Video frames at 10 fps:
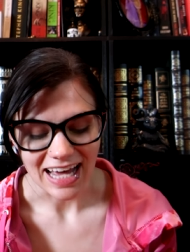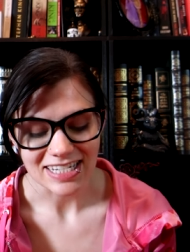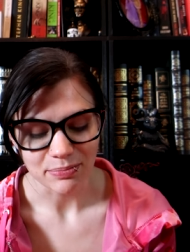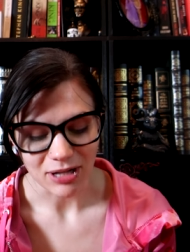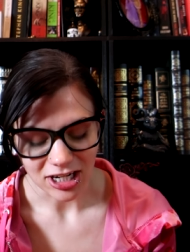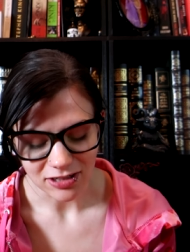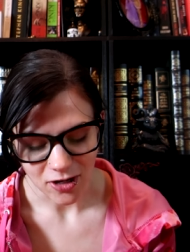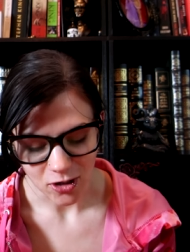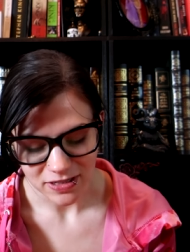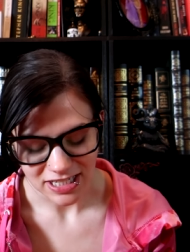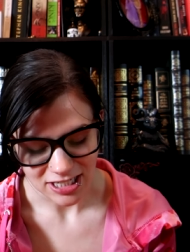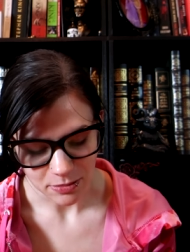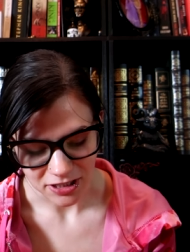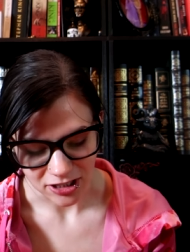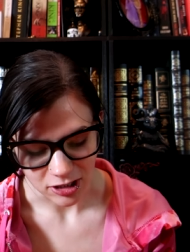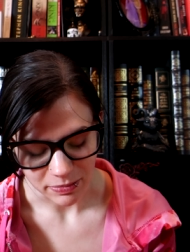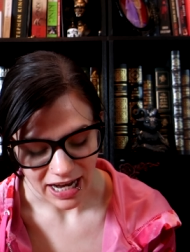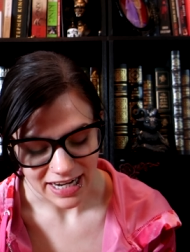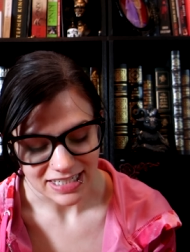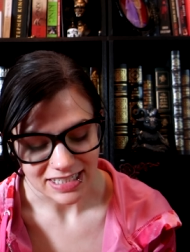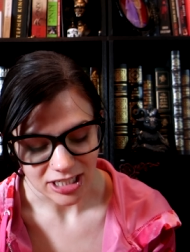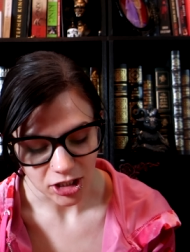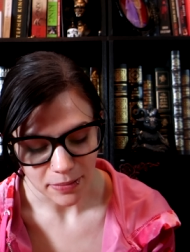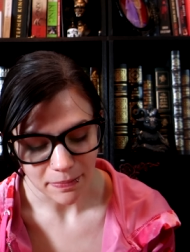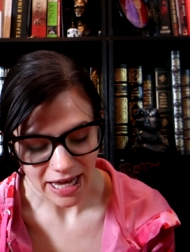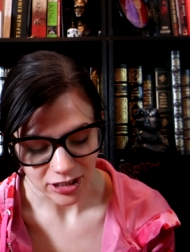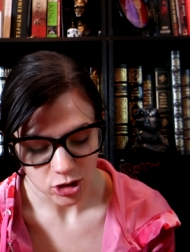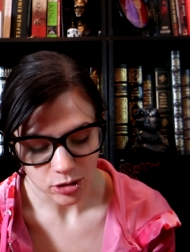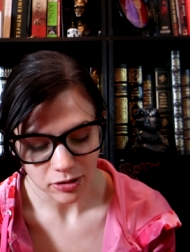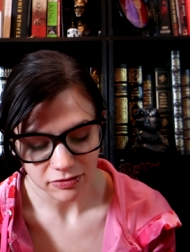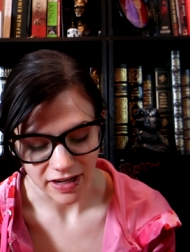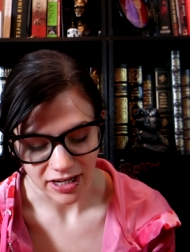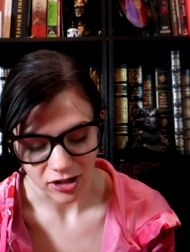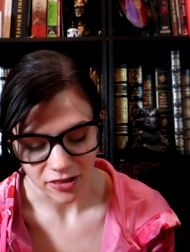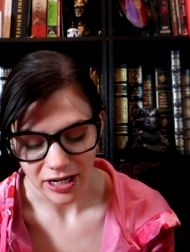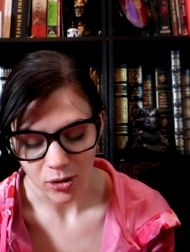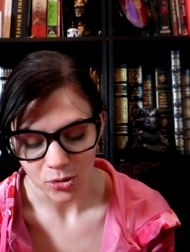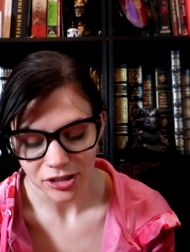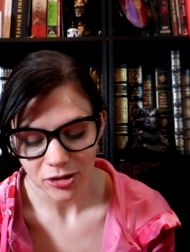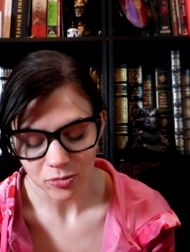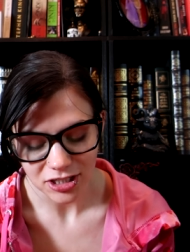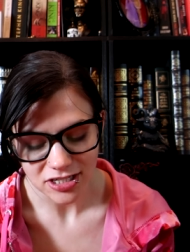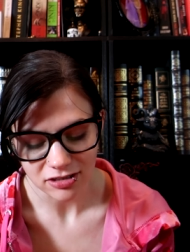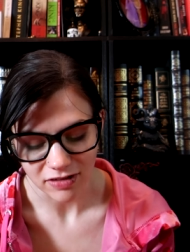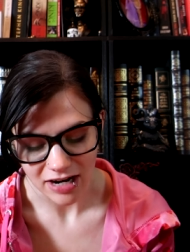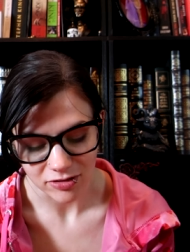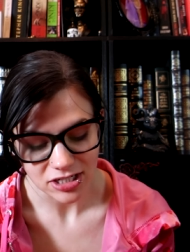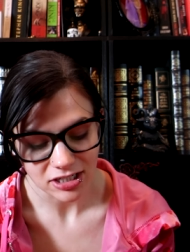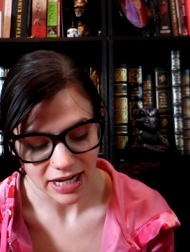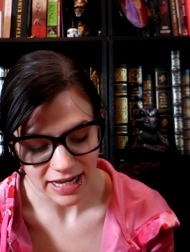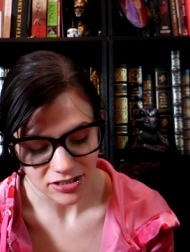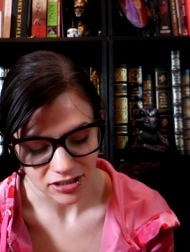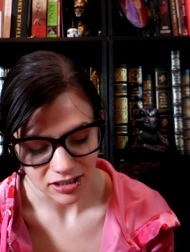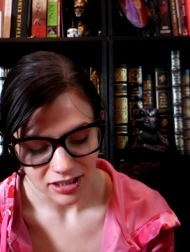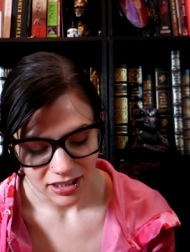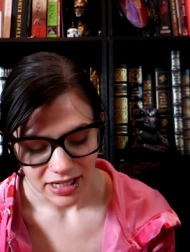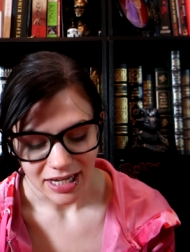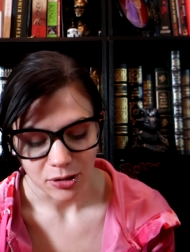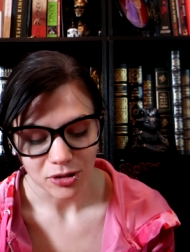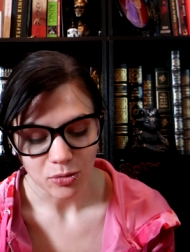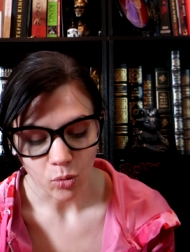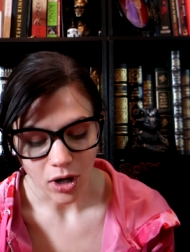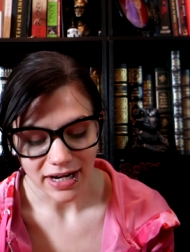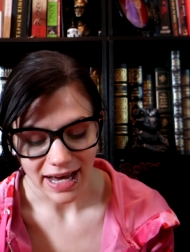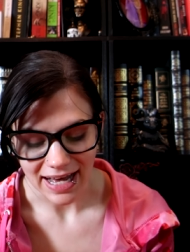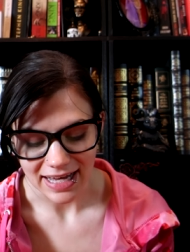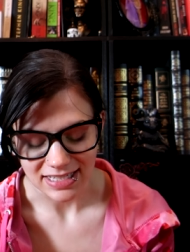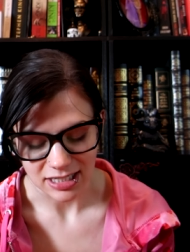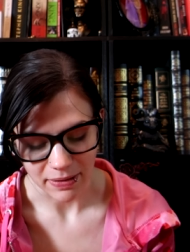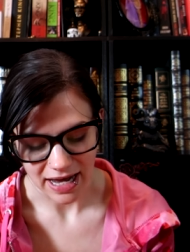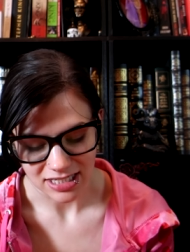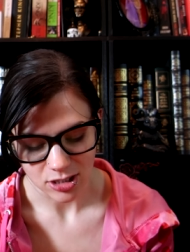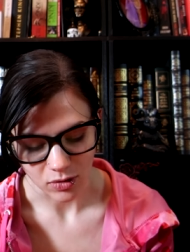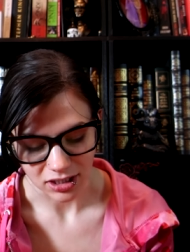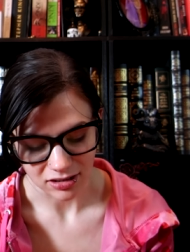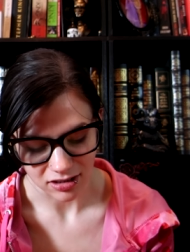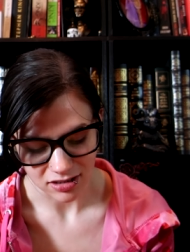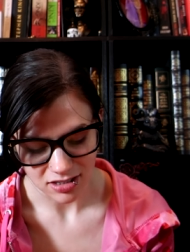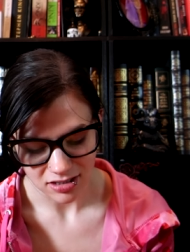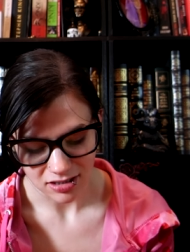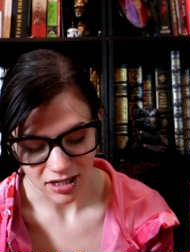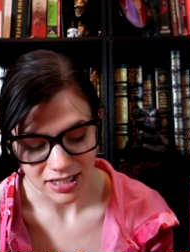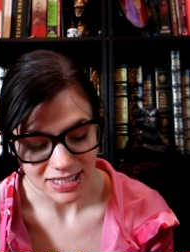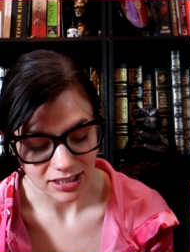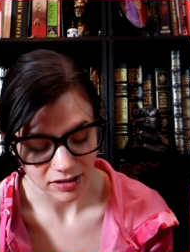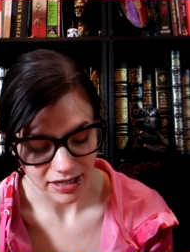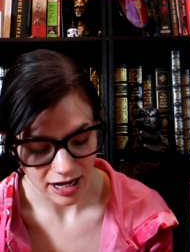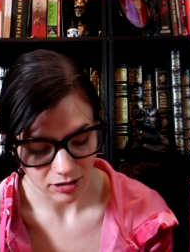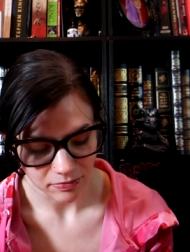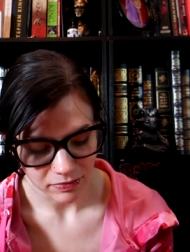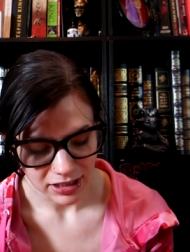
As the block of homes disappeared behind a near impenetrable veil that only three survivors could enter, and only one has in the past 20 years, until now.